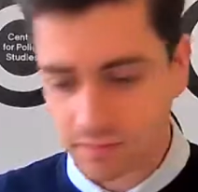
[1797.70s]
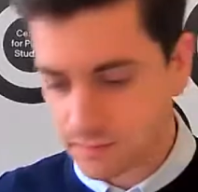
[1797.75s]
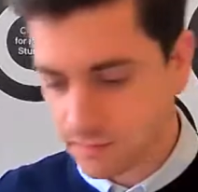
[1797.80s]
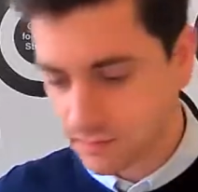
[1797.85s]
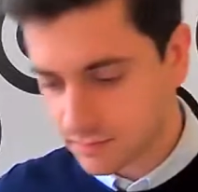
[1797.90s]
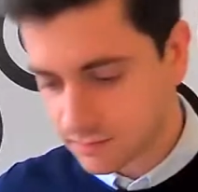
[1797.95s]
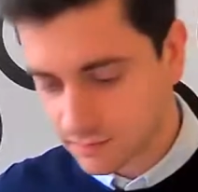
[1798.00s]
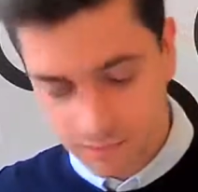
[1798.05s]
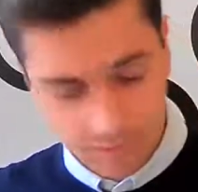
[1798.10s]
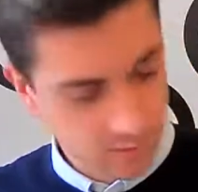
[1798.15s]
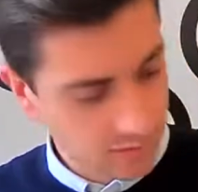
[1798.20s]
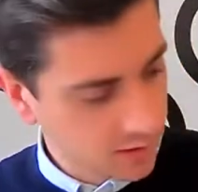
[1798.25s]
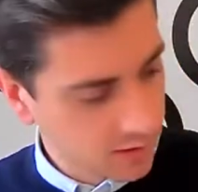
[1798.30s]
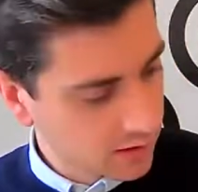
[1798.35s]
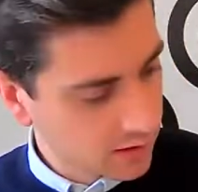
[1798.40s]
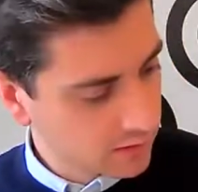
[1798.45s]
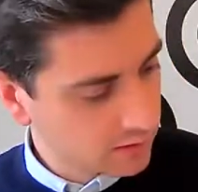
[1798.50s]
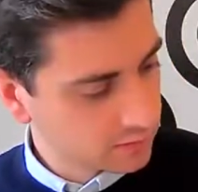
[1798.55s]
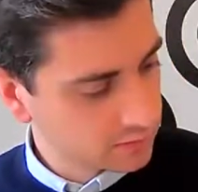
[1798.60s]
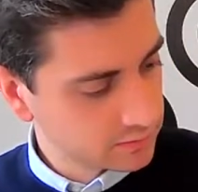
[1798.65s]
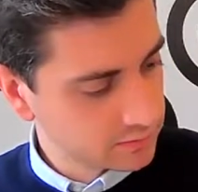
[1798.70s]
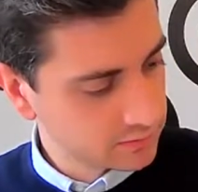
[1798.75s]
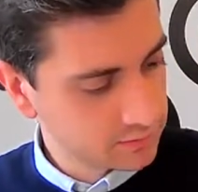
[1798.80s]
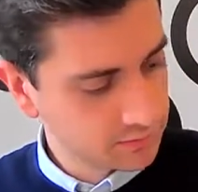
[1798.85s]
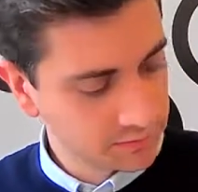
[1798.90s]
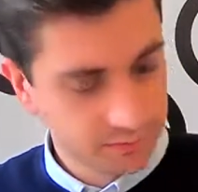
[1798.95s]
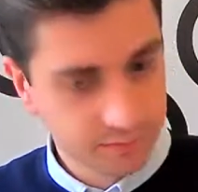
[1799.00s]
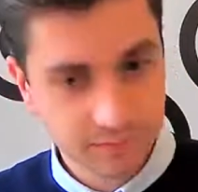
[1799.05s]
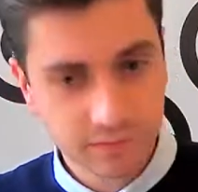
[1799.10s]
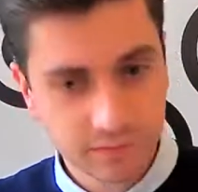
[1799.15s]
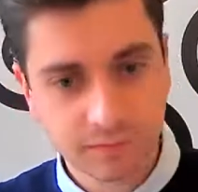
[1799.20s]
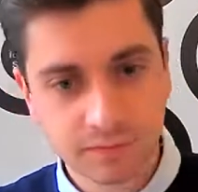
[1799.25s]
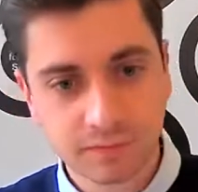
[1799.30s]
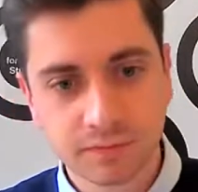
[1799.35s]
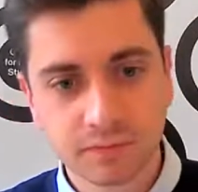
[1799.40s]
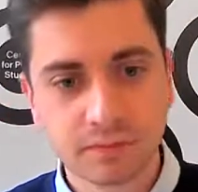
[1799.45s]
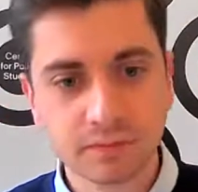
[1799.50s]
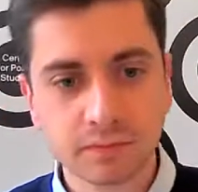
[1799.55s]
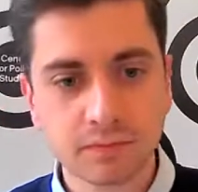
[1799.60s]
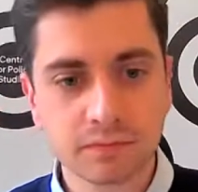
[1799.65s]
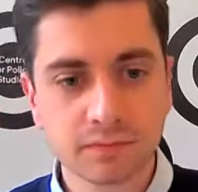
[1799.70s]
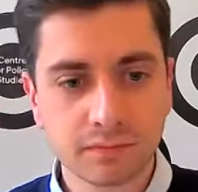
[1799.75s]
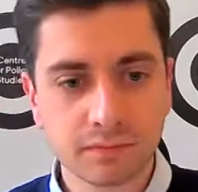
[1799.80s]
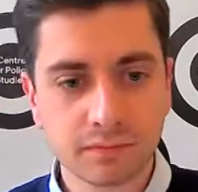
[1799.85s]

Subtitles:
I have a lot of conversations with people